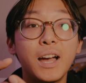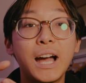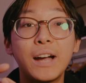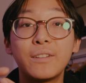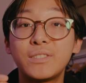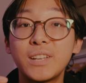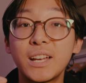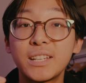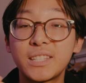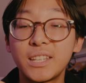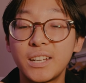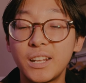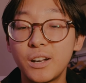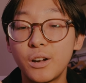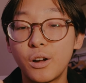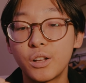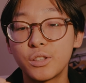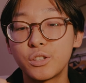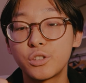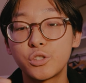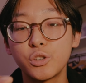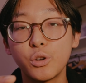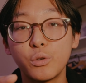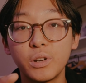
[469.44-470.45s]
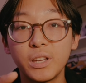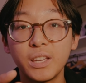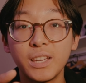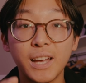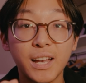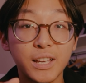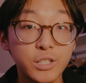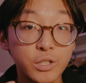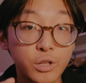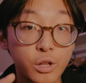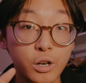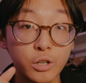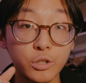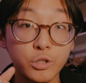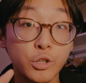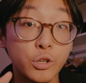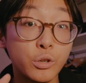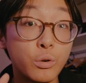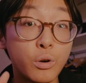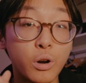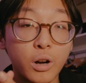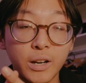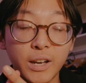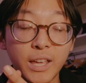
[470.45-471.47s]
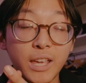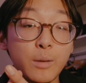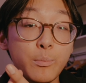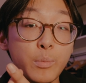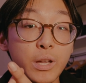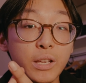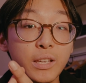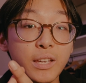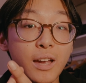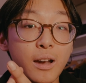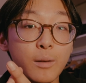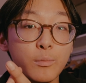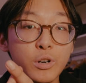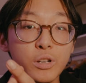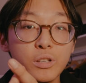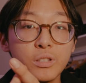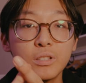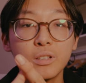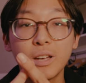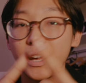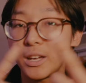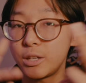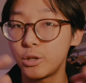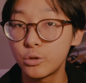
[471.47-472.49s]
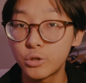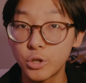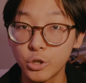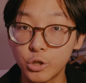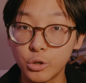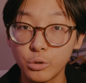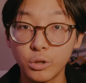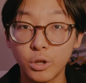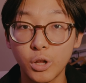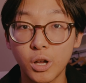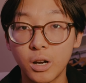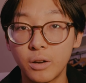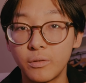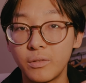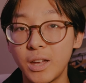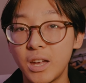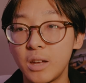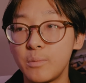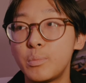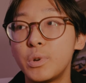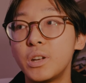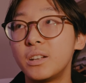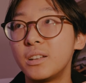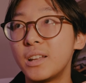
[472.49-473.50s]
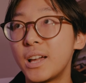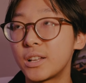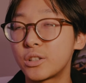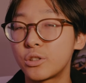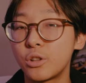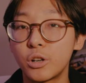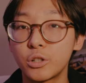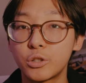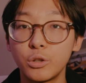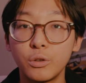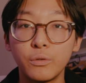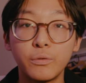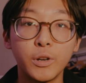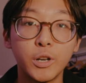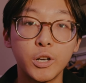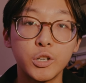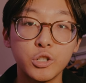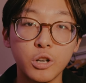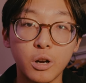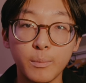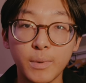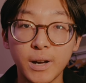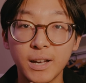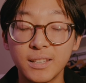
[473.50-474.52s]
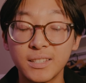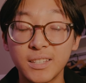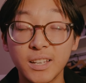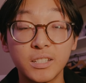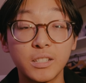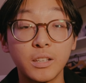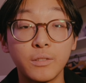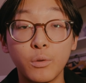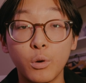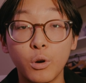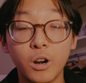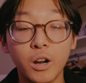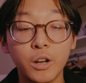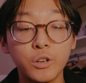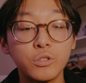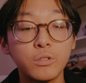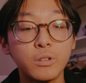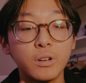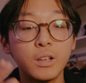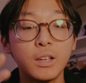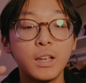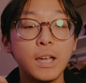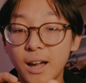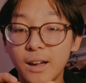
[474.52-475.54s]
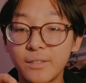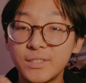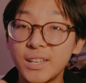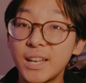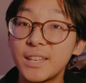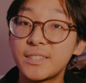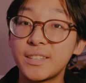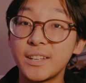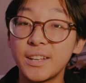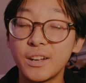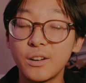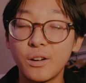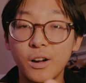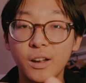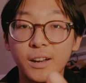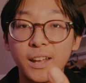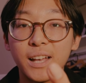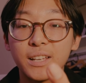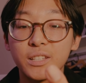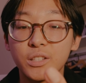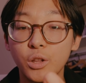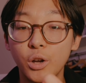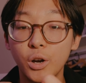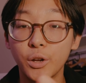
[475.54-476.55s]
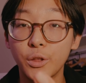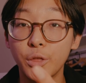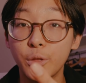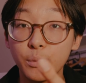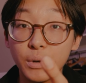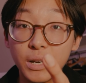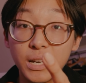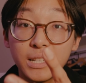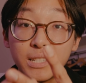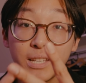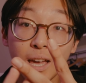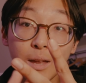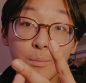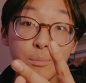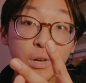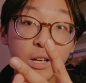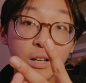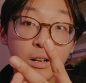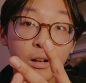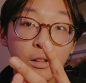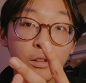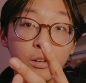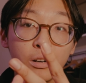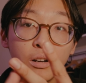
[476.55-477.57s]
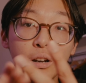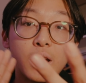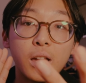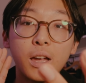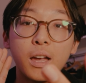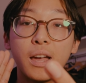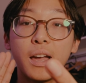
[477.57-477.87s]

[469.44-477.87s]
I've tested it on Sony S-Log2 on 8-bit cameras. I used to shoot a lot of 8-bit S-Log2 footage on my 6400. I've tested it on S-Log3 10-bit color.